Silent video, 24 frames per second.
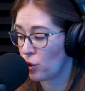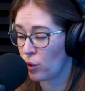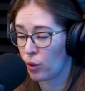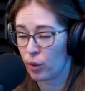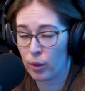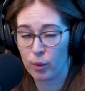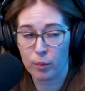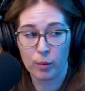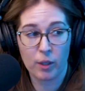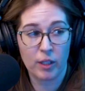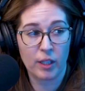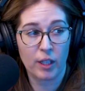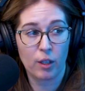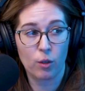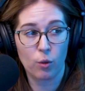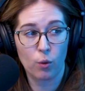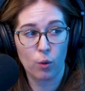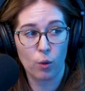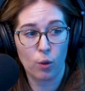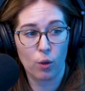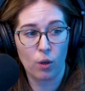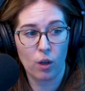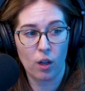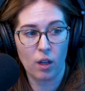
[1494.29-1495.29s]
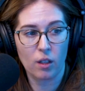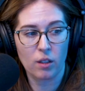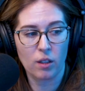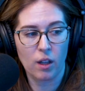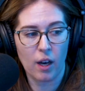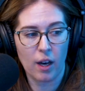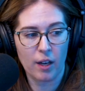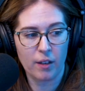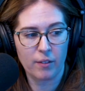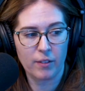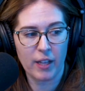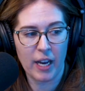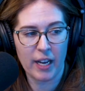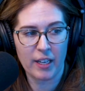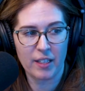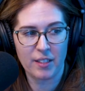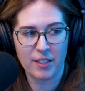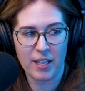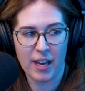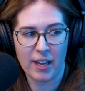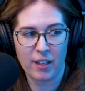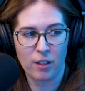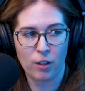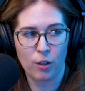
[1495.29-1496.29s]
too are really cool. A lot of that
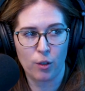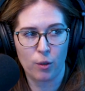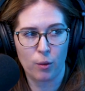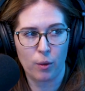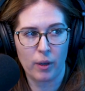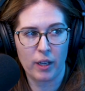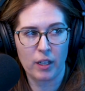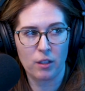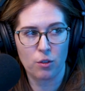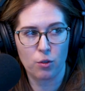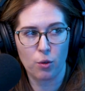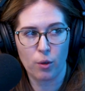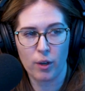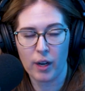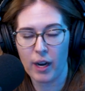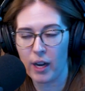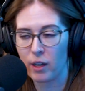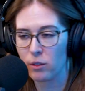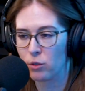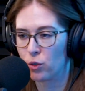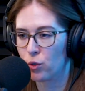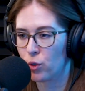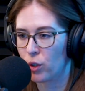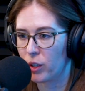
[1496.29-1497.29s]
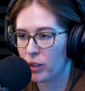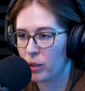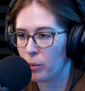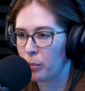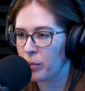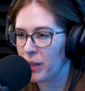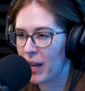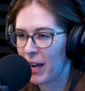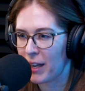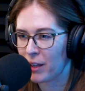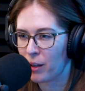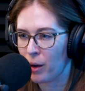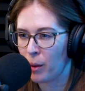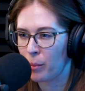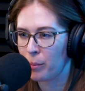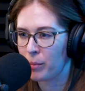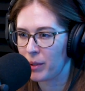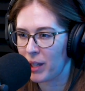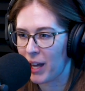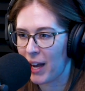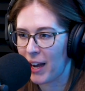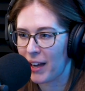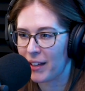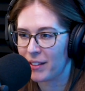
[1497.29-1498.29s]
is that new indoor, outdoor, the black on
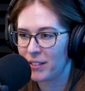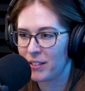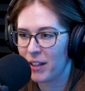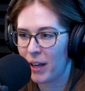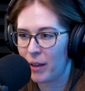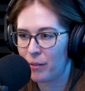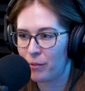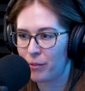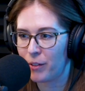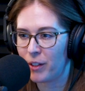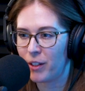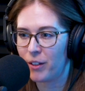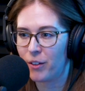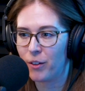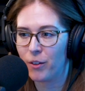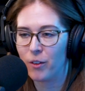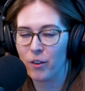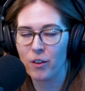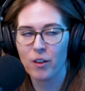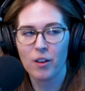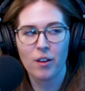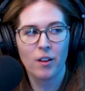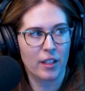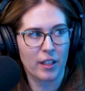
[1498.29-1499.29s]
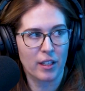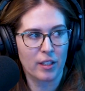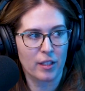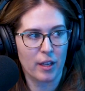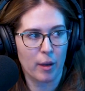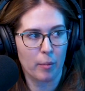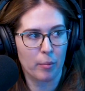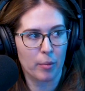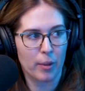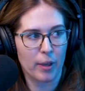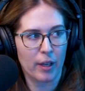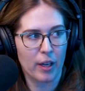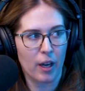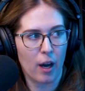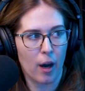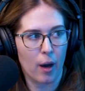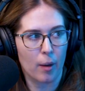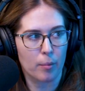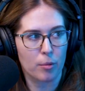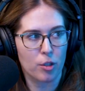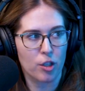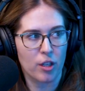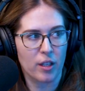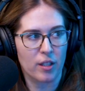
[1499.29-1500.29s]
black type feel, the contemporary
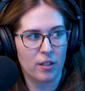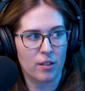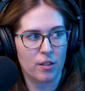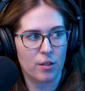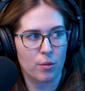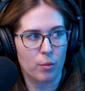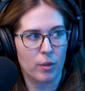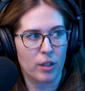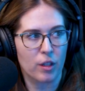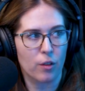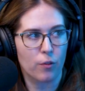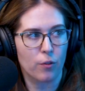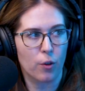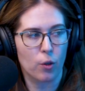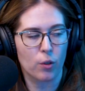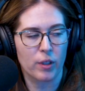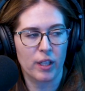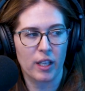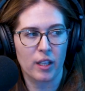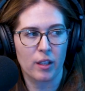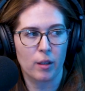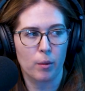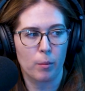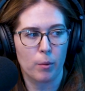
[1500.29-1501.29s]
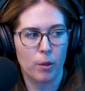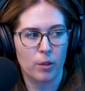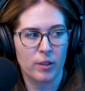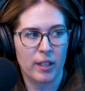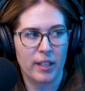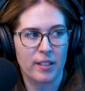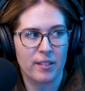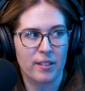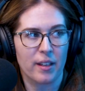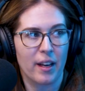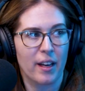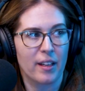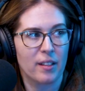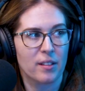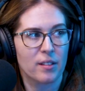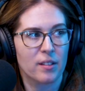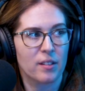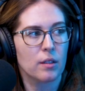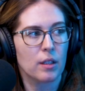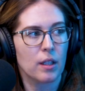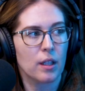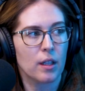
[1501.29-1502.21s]
options with the folding and the multi-sides.